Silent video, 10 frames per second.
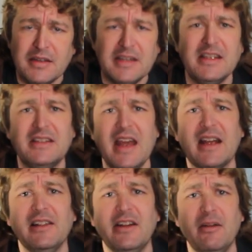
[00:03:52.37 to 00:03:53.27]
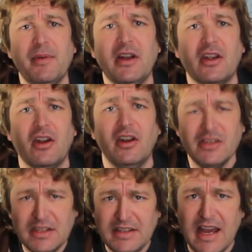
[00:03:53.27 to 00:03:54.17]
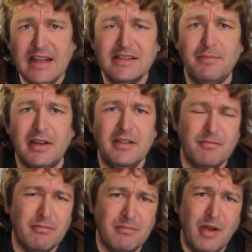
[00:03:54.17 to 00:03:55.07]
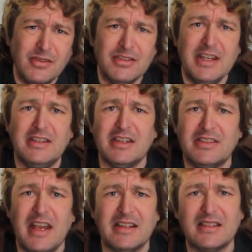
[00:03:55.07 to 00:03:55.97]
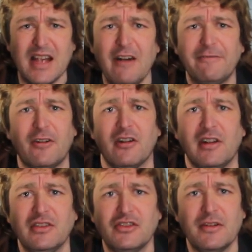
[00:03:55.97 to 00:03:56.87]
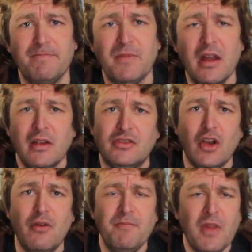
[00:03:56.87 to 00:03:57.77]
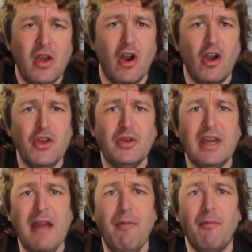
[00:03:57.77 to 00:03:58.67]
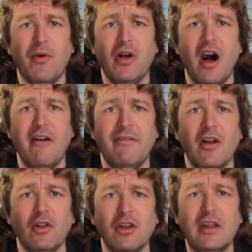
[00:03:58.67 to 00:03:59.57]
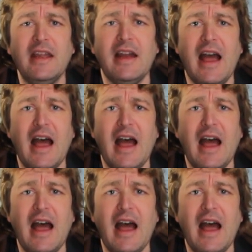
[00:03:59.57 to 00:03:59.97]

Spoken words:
Does it take a little bit of courage? Yes, but mostly it just takes self-courage. So are you capable of looking